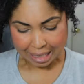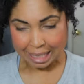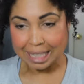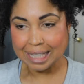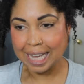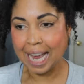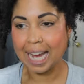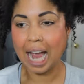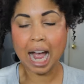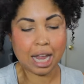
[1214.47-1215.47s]

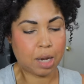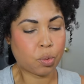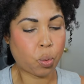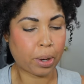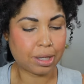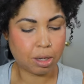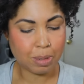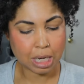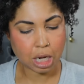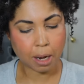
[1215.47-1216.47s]
Today, I am going to
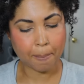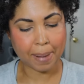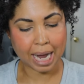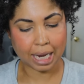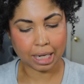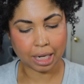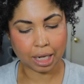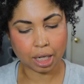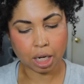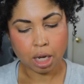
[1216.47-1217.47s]
be
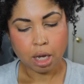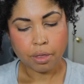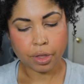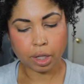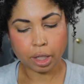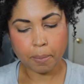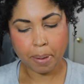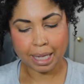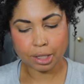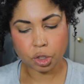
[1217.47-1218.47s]
combining the lip
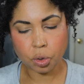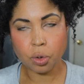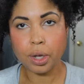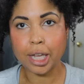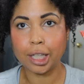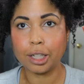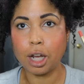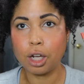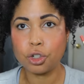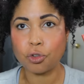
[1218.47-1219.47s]
pencil in
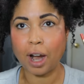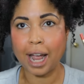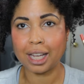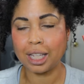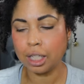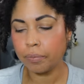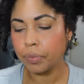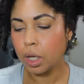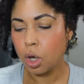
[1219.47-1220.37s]
Dragon